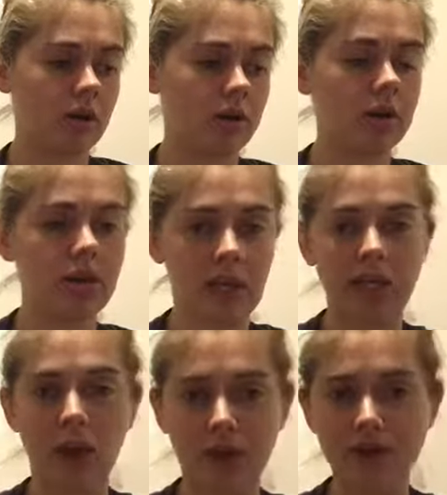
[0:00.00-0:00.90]
the thing
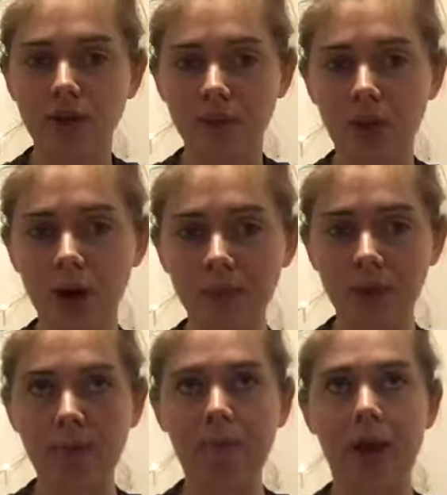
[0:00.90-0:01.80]
that also helped
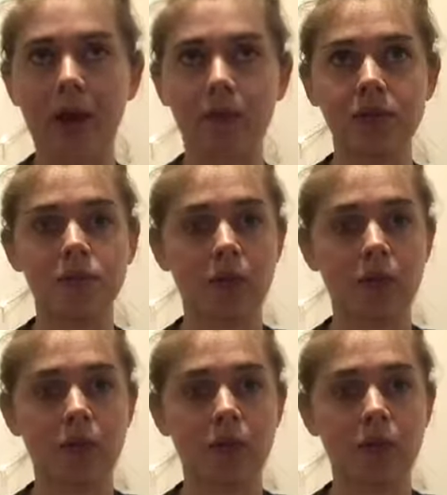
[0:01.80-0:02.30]
bring me back was